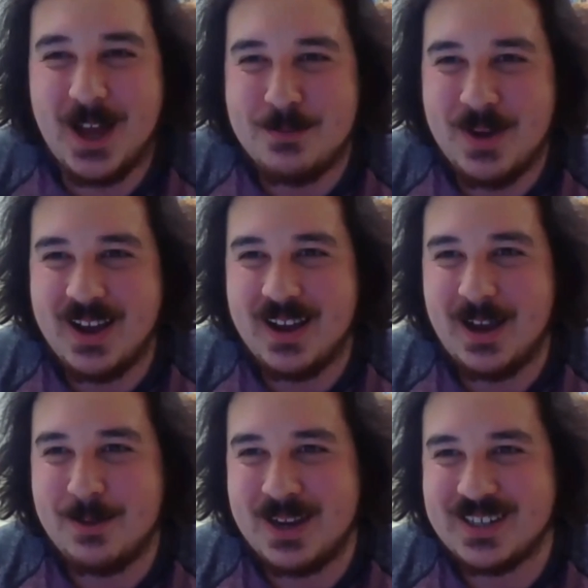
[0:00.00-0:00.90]
I'm
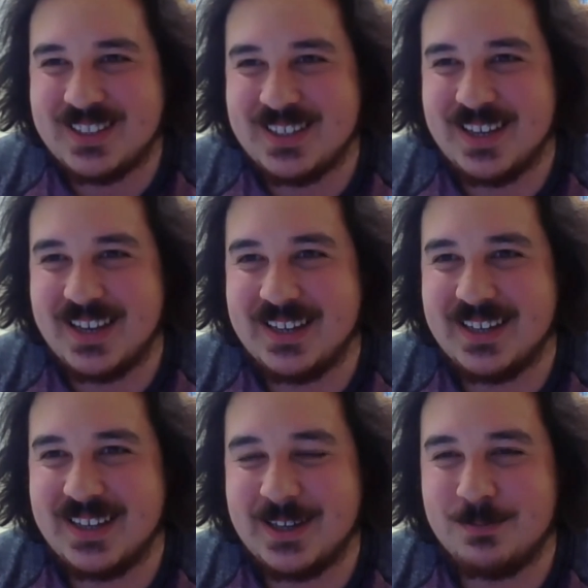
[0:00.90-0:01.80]

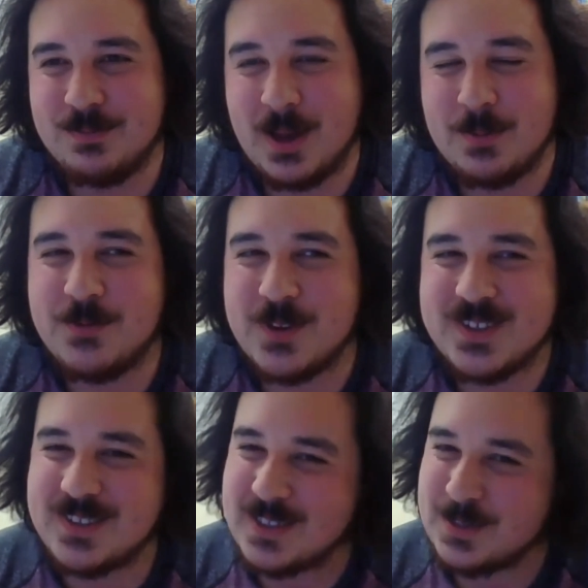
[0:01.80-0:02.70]
actually I'm a
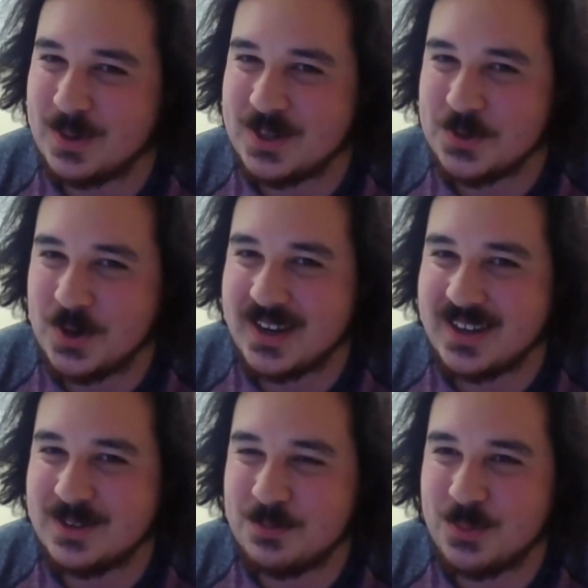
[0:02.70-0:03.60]
physicist by
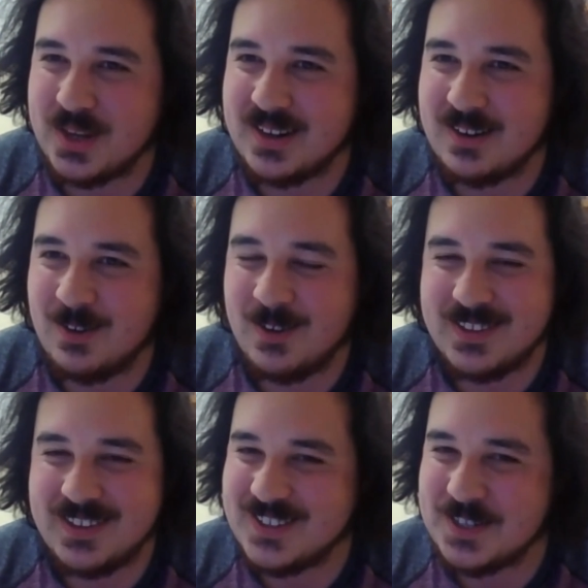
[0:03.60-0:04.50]
trade, but
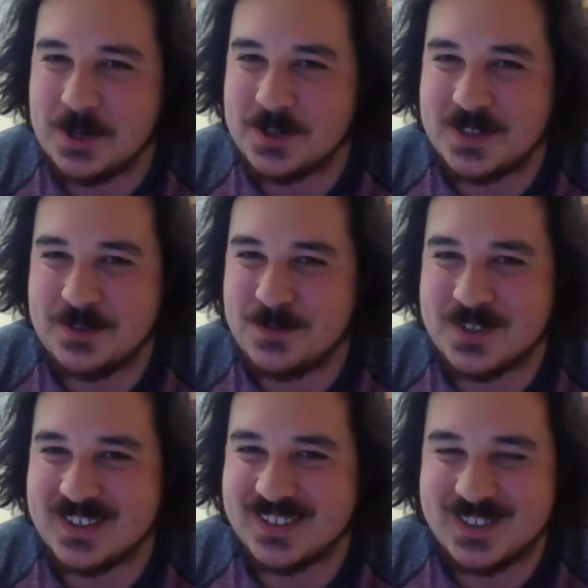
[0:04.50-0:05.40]
all the engineers need
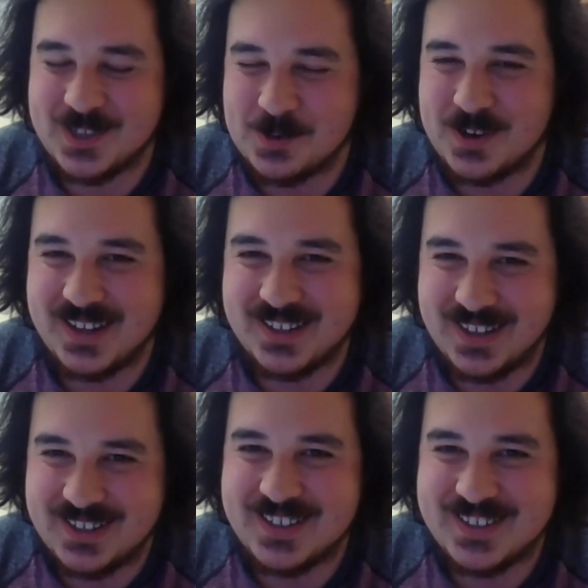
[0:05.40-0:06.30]
physics, so
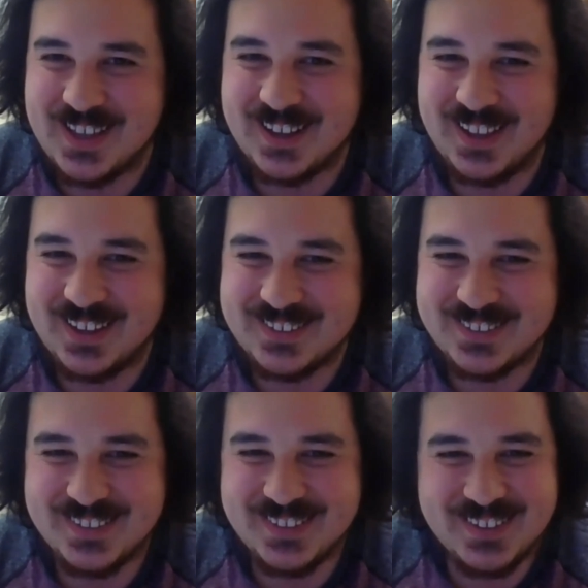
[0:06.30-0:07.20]
I teach that
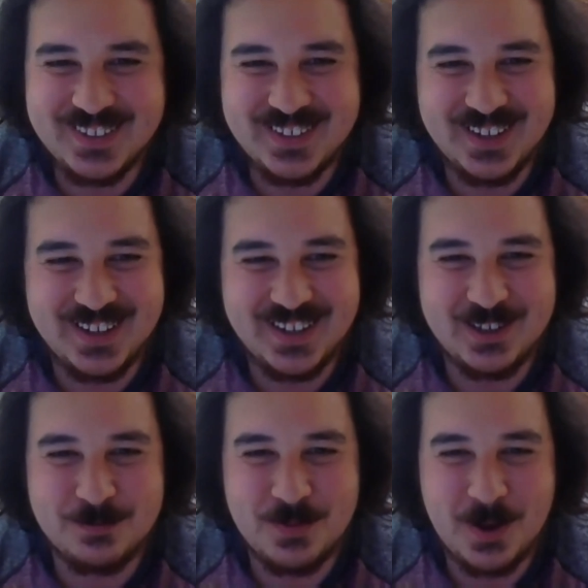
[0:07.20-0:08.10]
class.
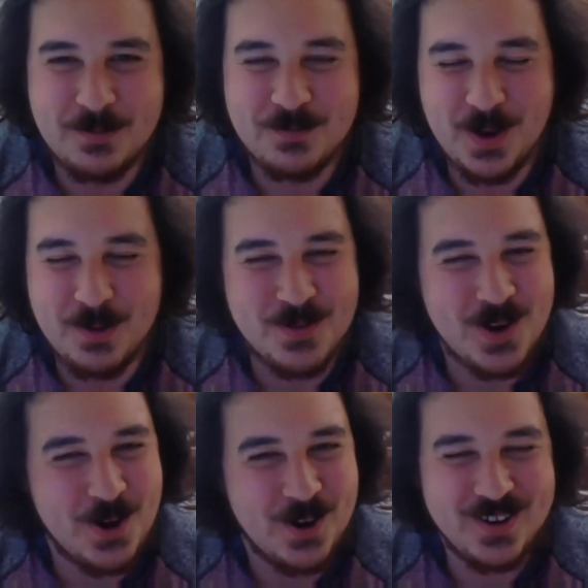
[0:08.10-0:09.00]
I'm
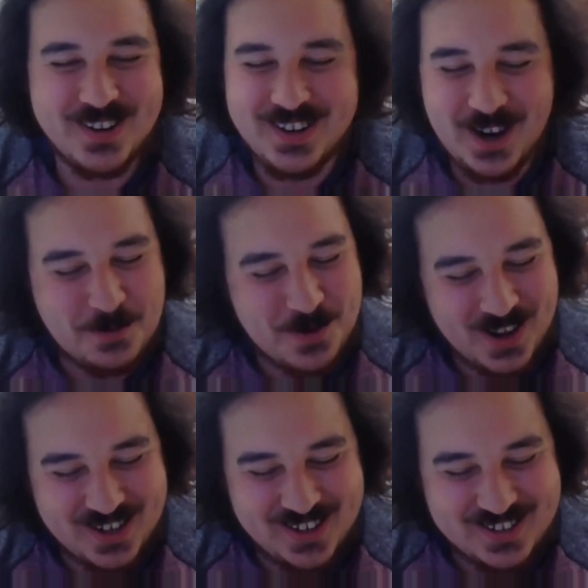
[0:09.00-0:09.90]

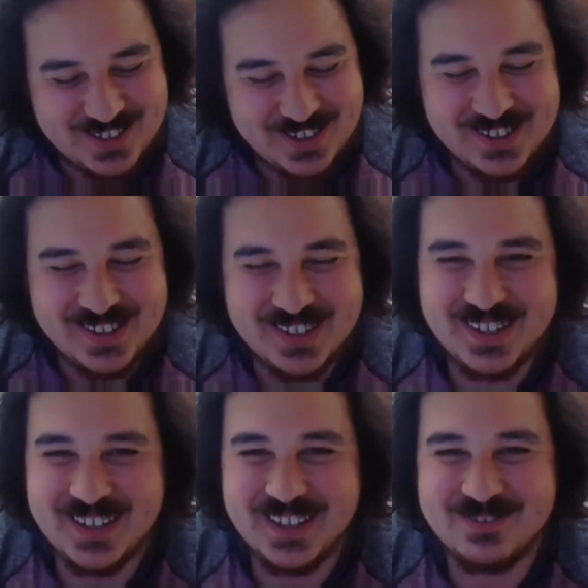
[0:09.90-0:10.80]
not an engineer.
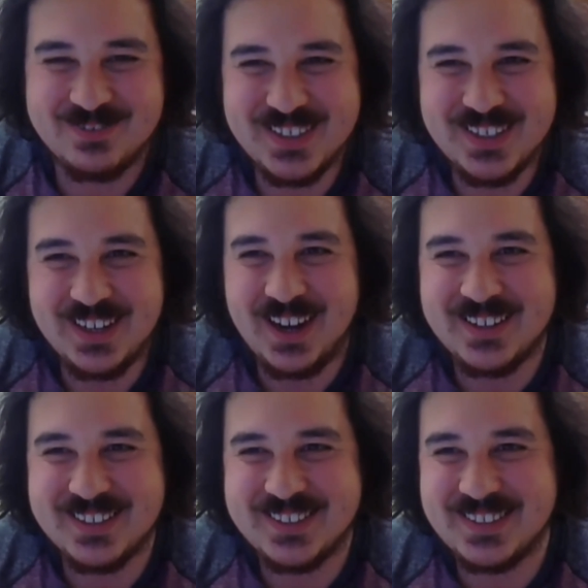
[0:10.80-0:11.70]
I
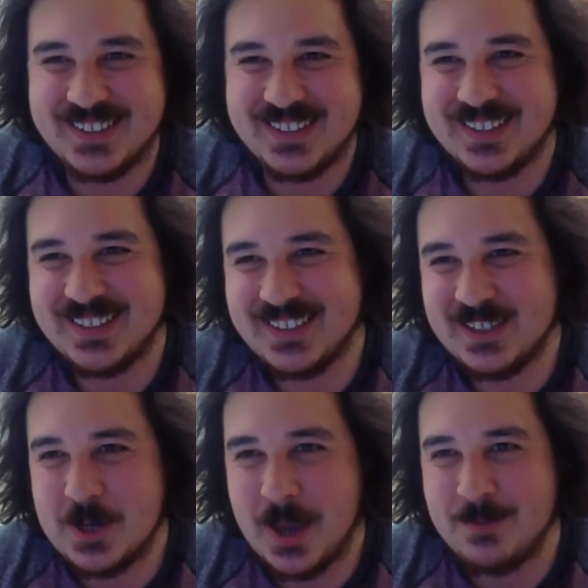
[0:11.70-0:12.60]
just am
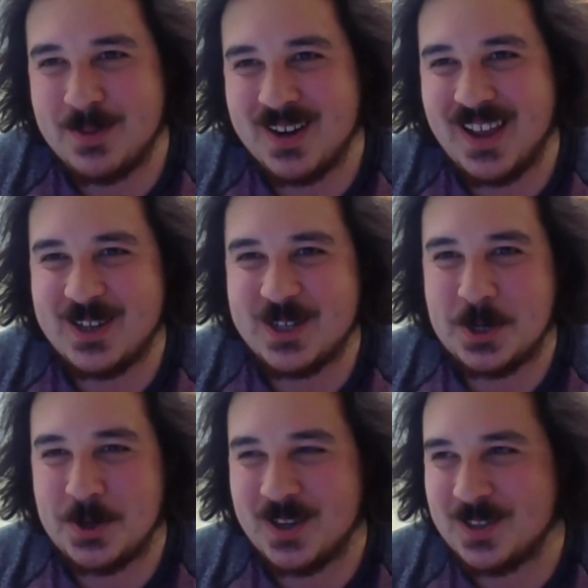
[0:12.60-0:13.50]
an
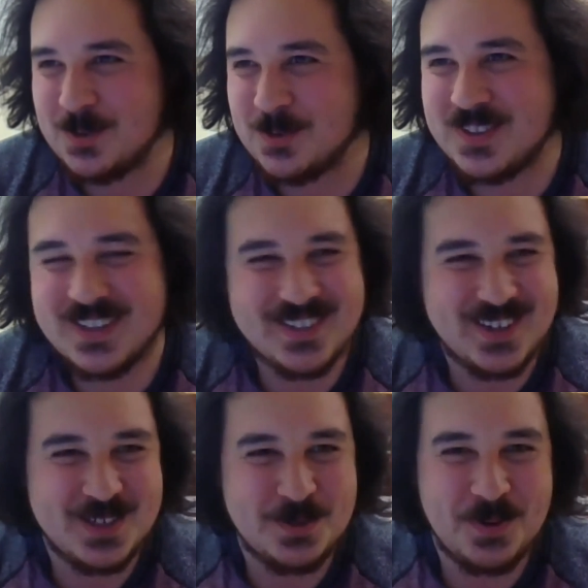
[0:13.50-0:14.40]
engineering enthusiast,
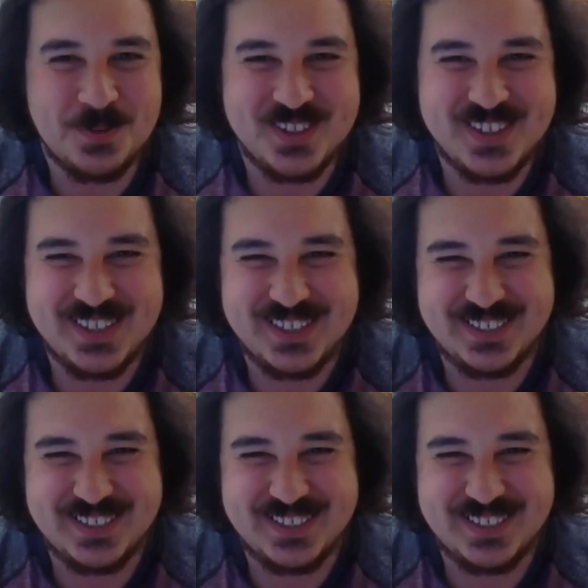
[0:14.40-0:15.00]
I suppose.